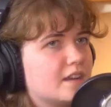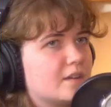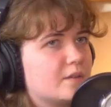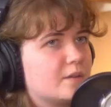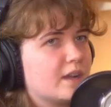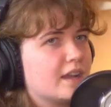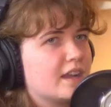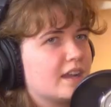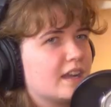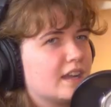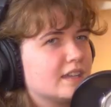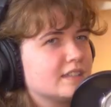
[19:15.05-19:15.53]

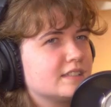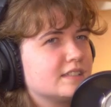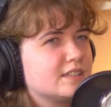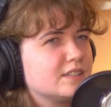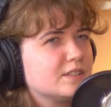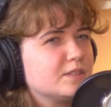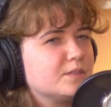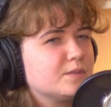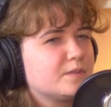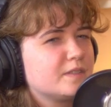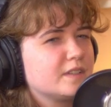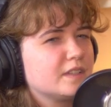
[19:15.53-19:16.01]
way. I
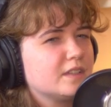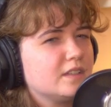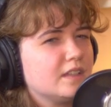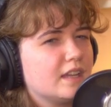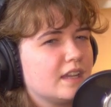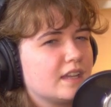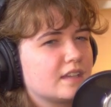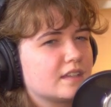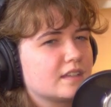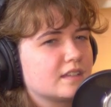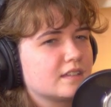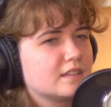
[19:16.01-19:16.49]
still feel
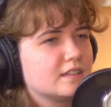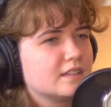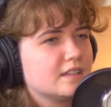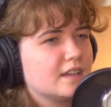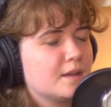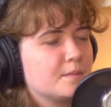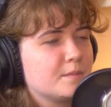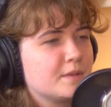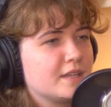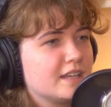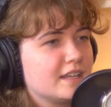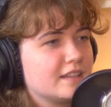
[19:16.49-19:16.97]
like,
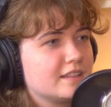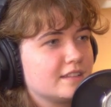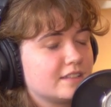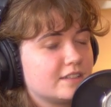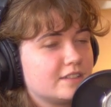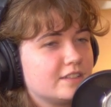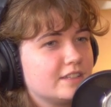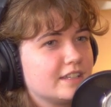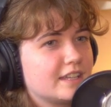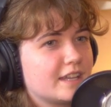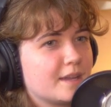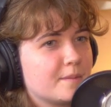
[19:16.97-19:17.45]
I mean, I
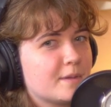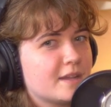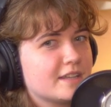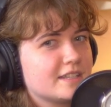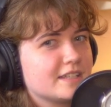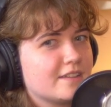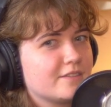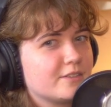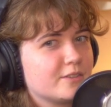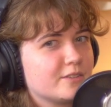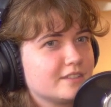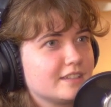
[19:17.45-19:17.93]
literally came out to
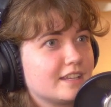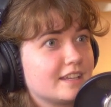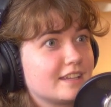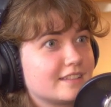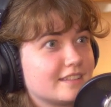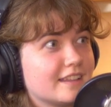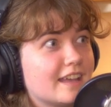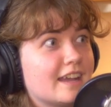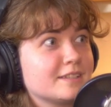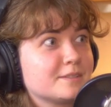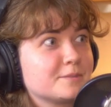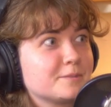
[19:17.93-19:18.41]
everyone like
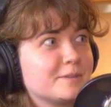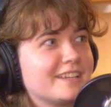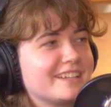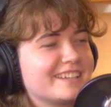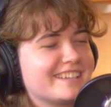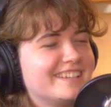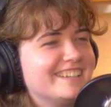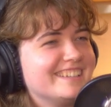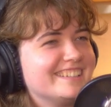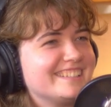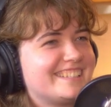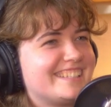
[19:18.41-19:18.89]
last
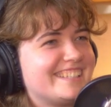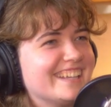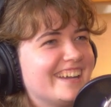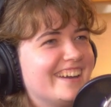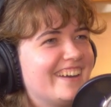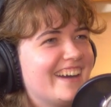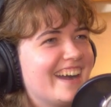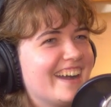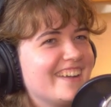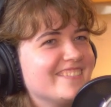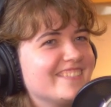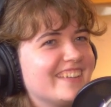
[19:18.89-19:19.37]
week. So
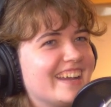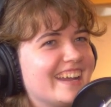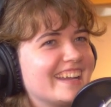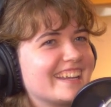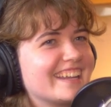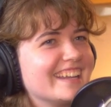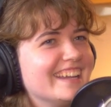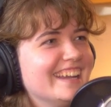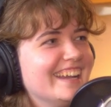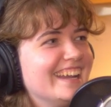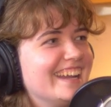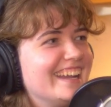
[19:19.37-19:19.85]
I'm like,
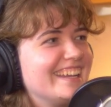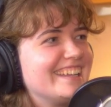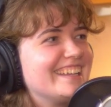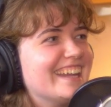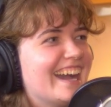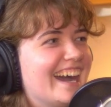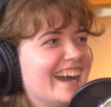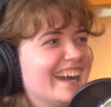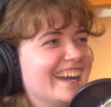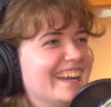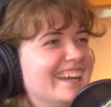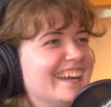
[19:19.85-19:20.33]
ooh.
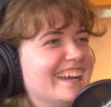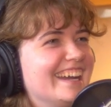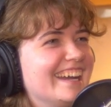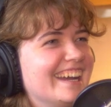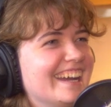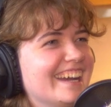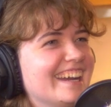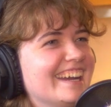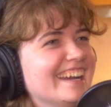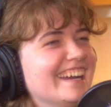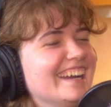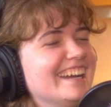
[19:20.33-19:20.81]

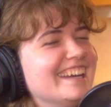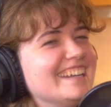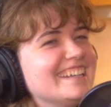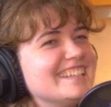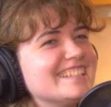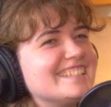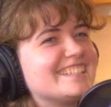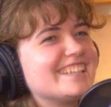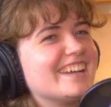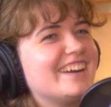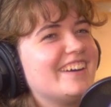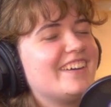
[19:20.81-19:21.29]
Yeah.
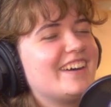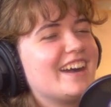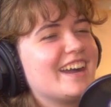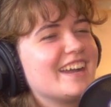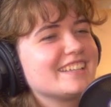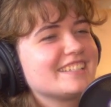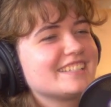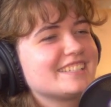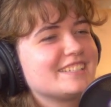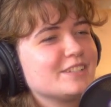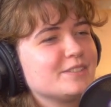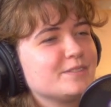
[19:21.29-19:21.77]
So I
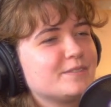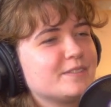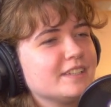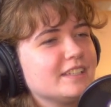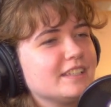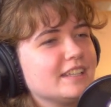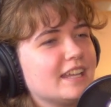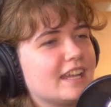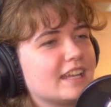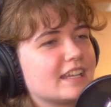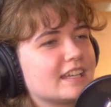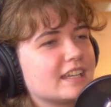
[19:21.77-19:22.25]
still feel
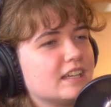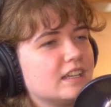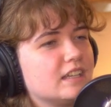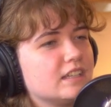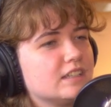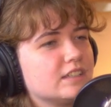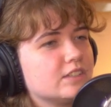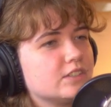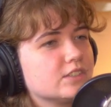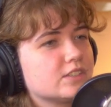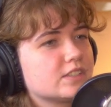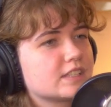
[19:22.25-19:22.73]
like a
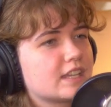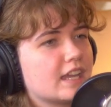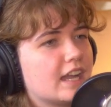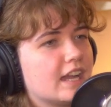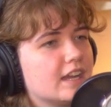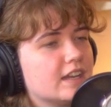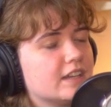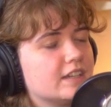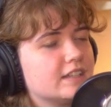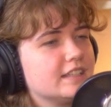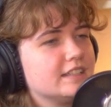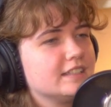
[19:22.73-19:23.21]
little
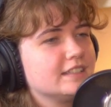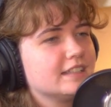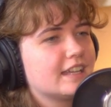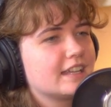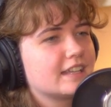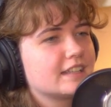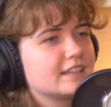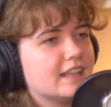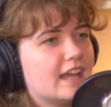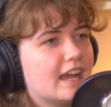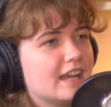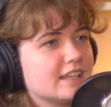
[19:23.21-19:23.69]
scared. And
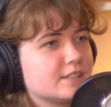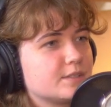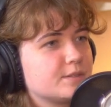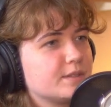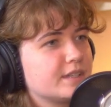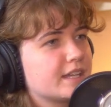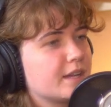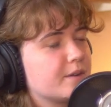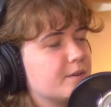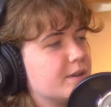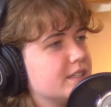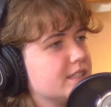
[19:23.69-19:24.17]
like last
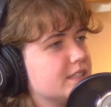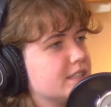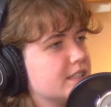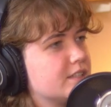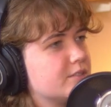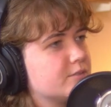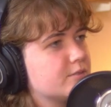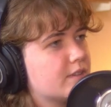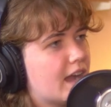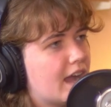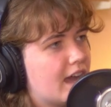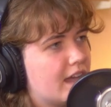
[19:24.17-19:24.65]
week I went to the
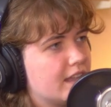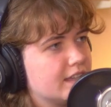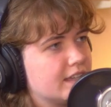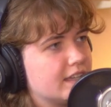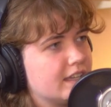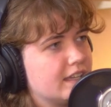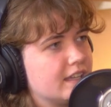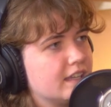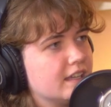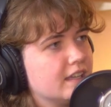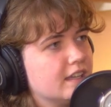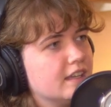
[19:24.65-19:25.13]

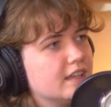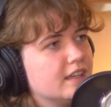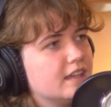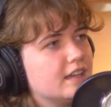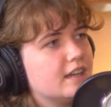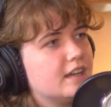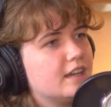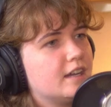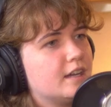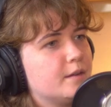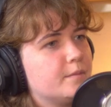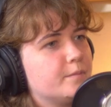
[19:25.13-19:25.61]
rally,
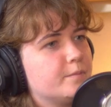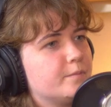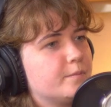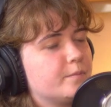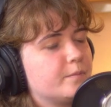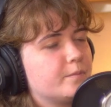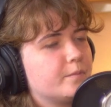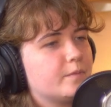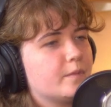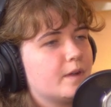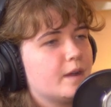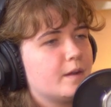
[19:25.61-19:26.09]

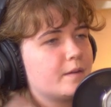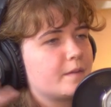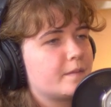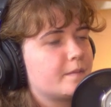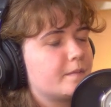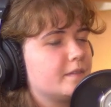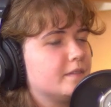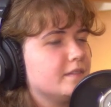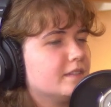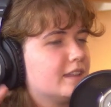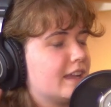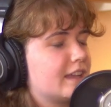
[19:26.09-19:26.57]

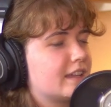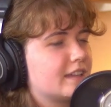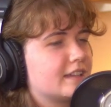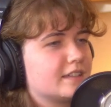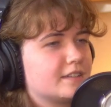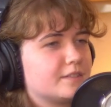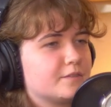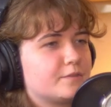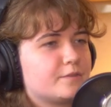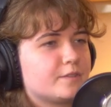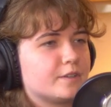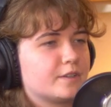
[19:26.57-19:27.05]
like
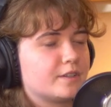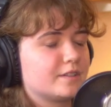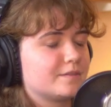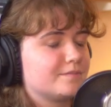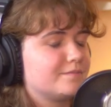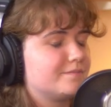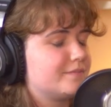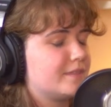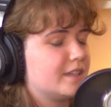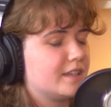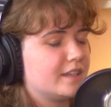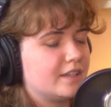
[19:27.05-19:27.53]
for
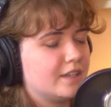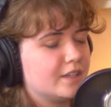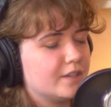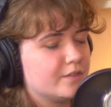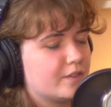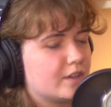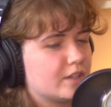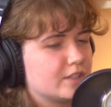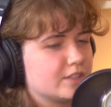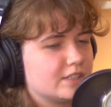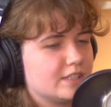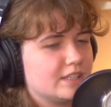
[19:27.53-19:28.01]
the
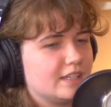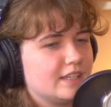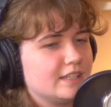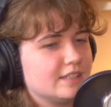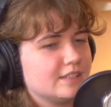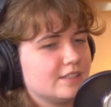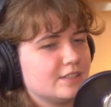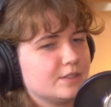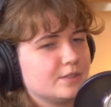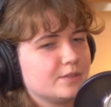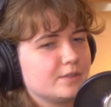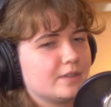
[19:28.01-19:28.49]

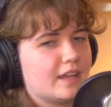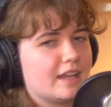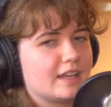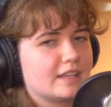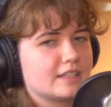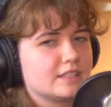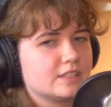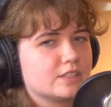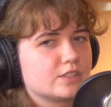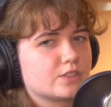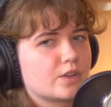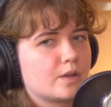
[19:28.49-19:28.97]
universities who like
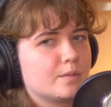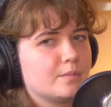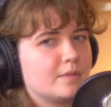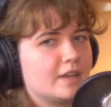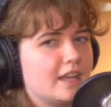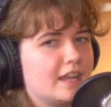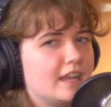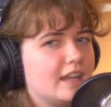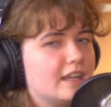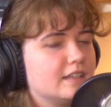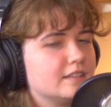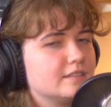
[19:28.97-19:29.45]

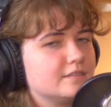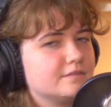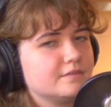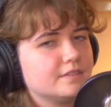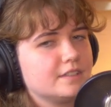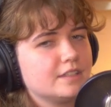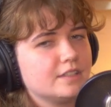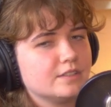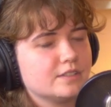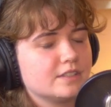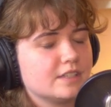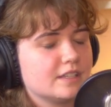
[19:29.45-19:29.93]
discriminate
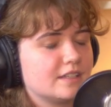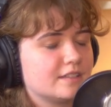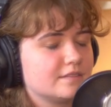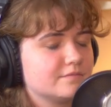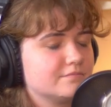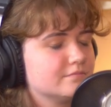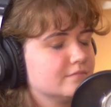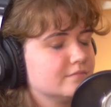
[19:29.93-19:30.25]
using